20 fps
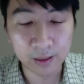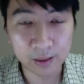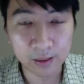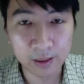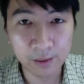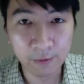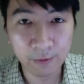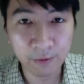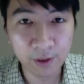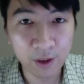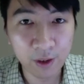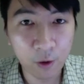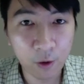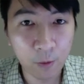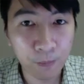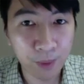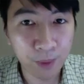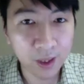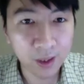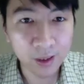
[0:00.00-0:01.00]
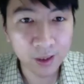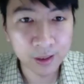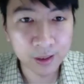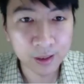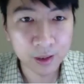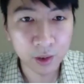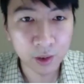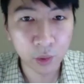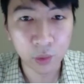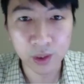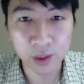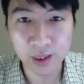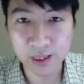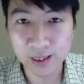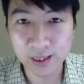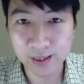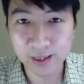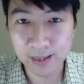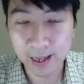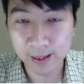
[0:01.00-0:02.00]
different opinions towards
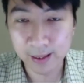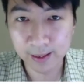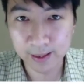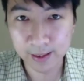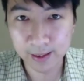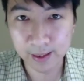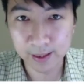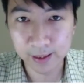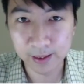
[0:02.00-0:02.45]
this dynasty.